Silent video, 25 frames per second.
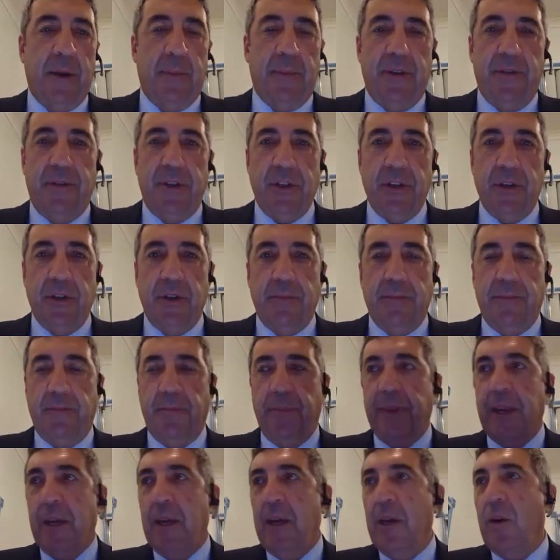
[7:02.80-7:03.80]
subdivision,
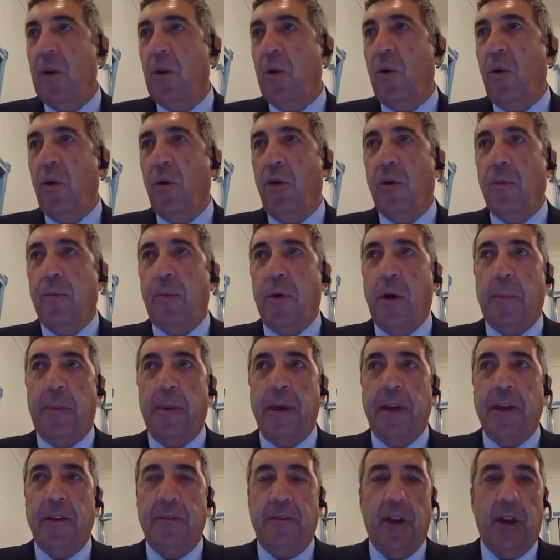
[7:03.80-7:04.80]
or
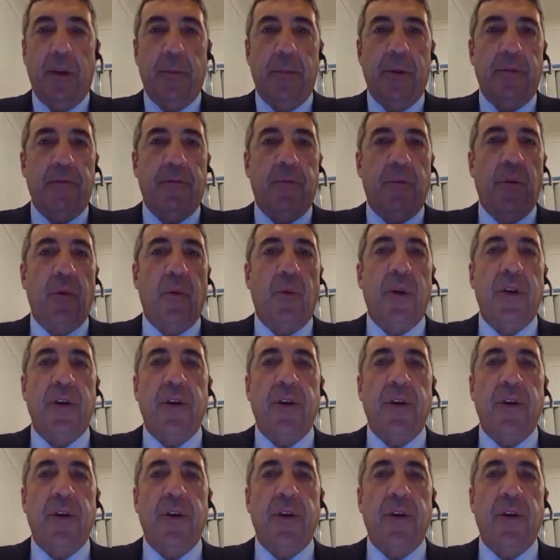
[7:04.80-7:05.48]
property development for a